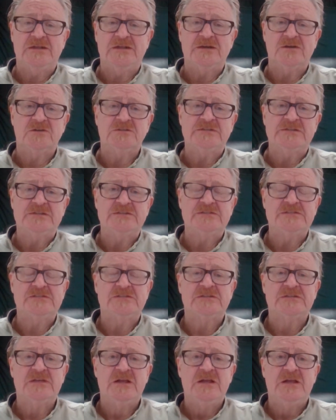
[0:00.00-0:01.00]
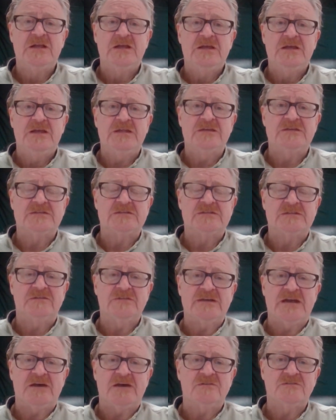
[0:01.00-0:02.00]
Laertes is
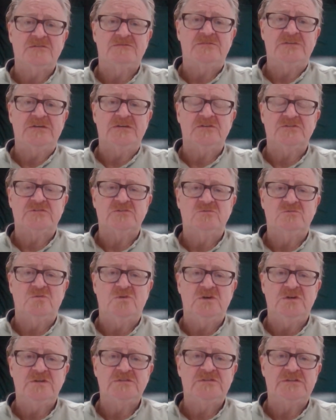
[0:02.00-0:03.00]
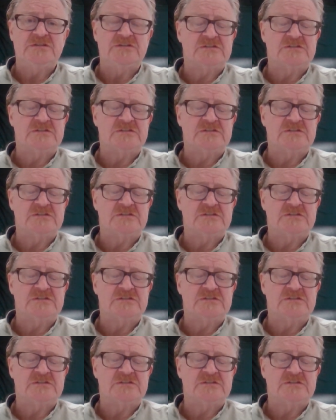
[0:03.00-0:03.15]
living out in the fields and woods.